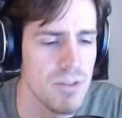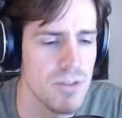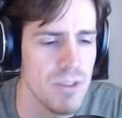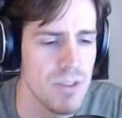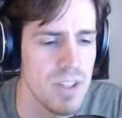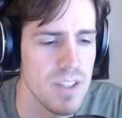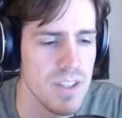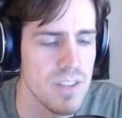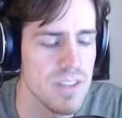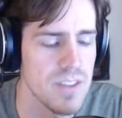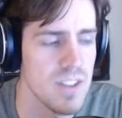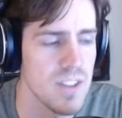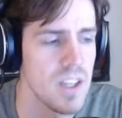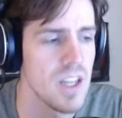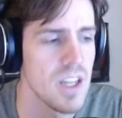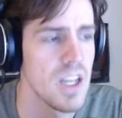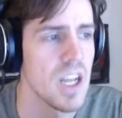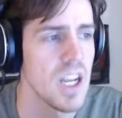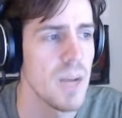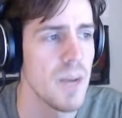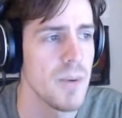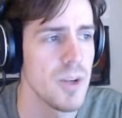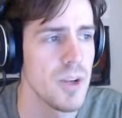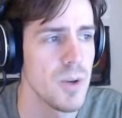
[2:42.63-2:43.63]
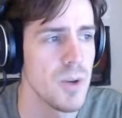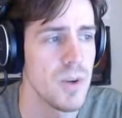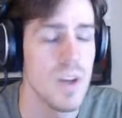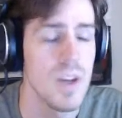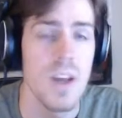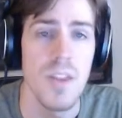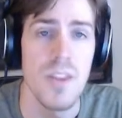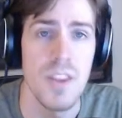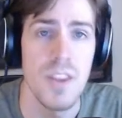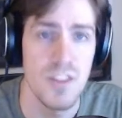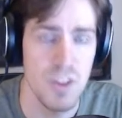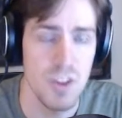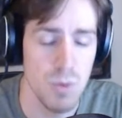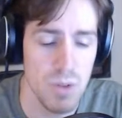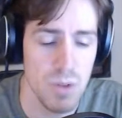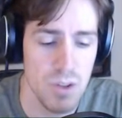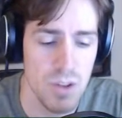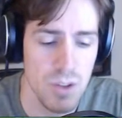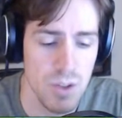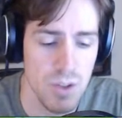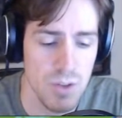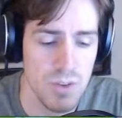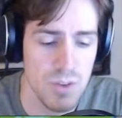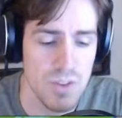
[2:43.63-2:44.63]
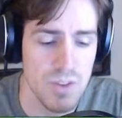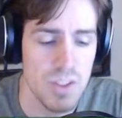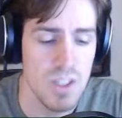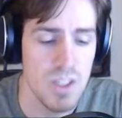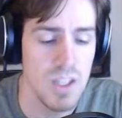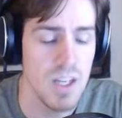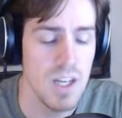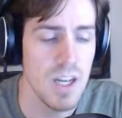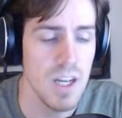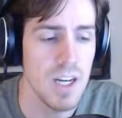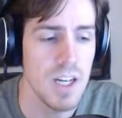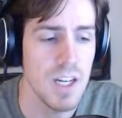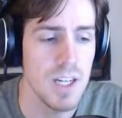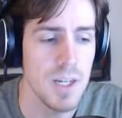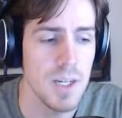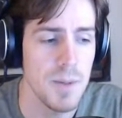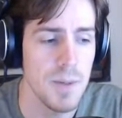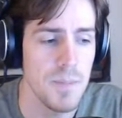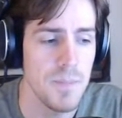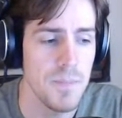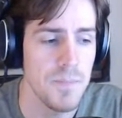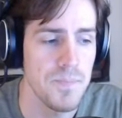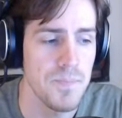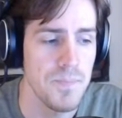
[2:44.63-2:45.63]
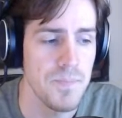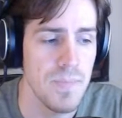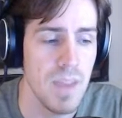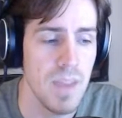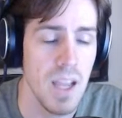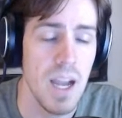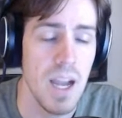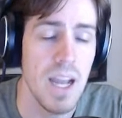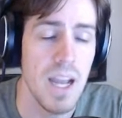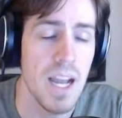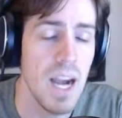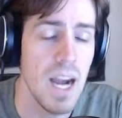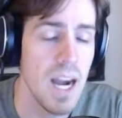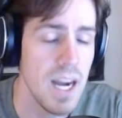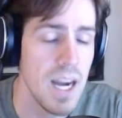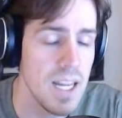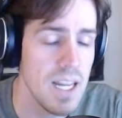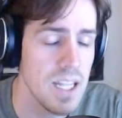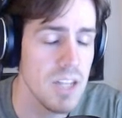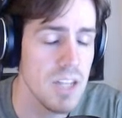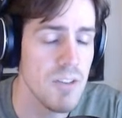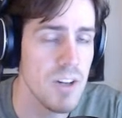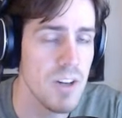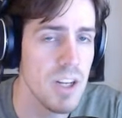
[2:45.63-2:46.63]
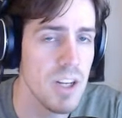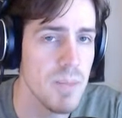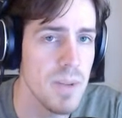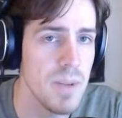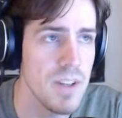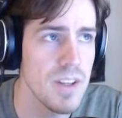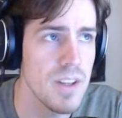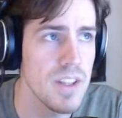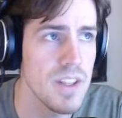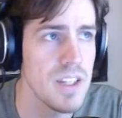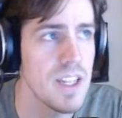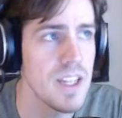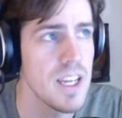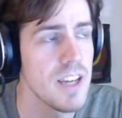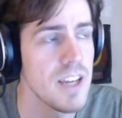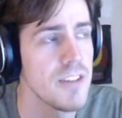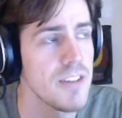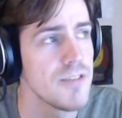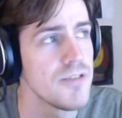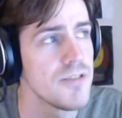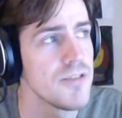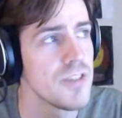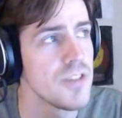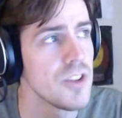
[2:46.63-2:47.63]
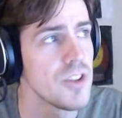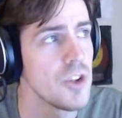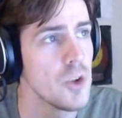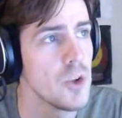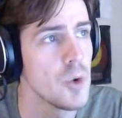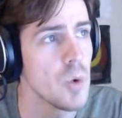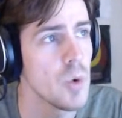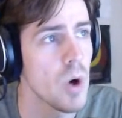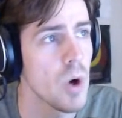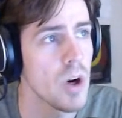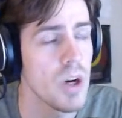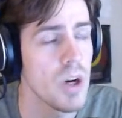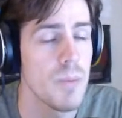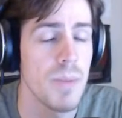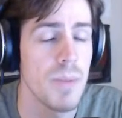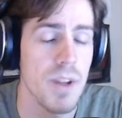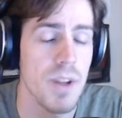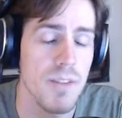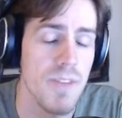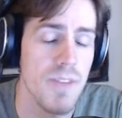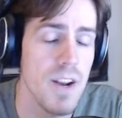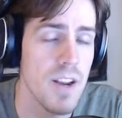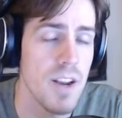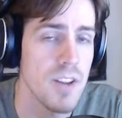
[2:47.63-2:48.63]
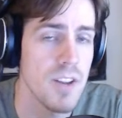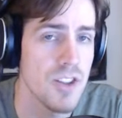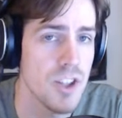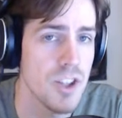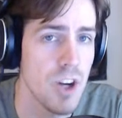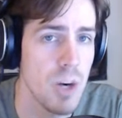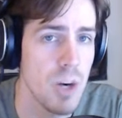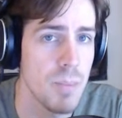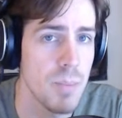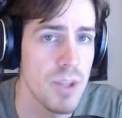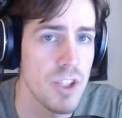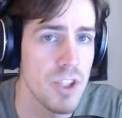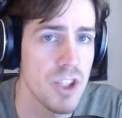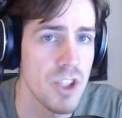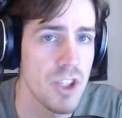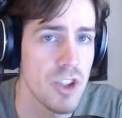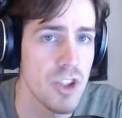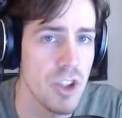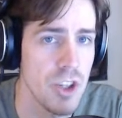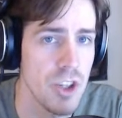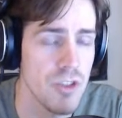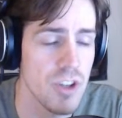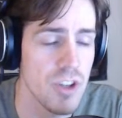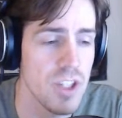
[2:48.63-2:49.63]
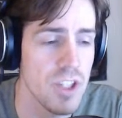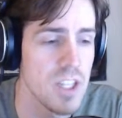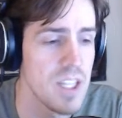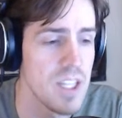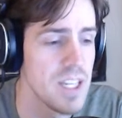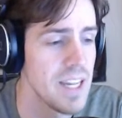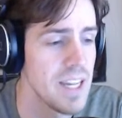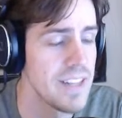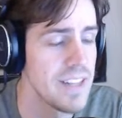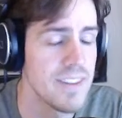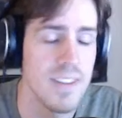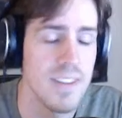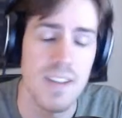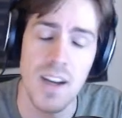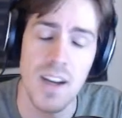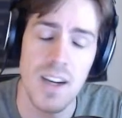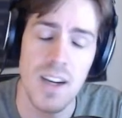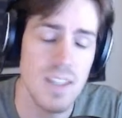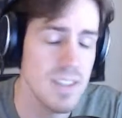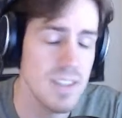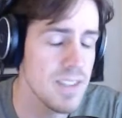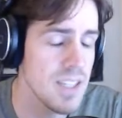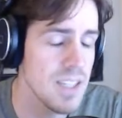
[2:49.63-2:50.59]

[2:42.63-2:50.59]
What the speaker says: phrase, coming to it. This is one of those. I highly recommend it if you are a big fan of the JRPG genre. It's not